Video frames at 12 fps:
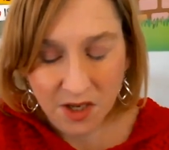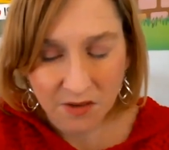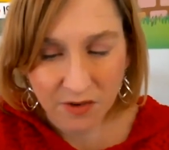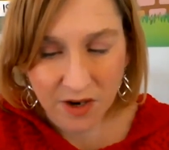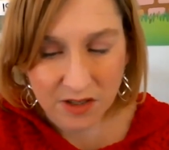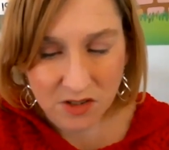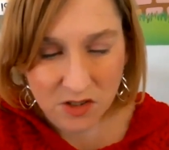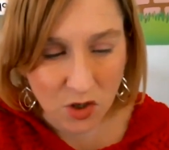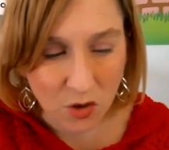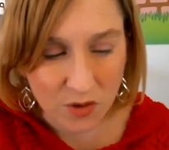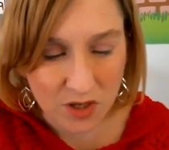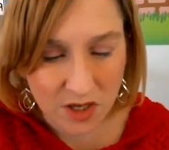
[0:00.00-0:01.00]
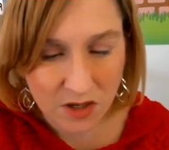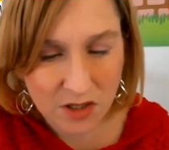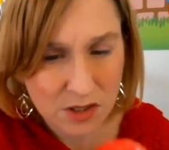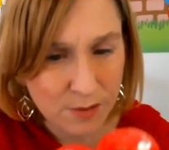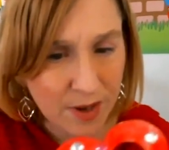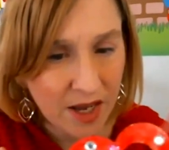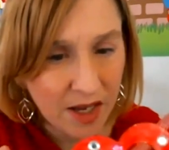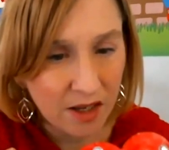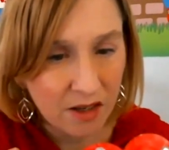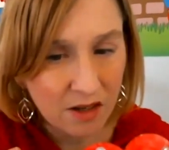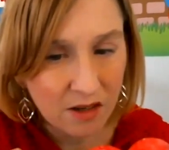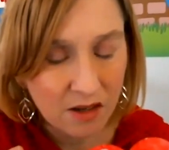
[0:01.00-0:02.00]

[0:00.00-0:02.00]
Okay, friends. So here's my